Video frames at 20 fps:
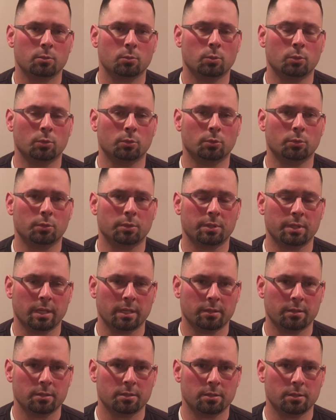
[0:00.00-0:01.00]
will
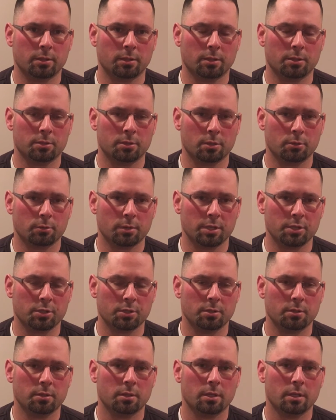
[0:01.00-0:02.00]
take this into
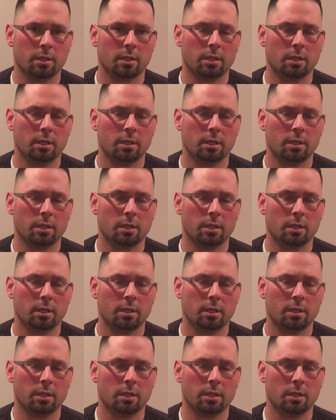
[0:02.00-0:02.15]
consideration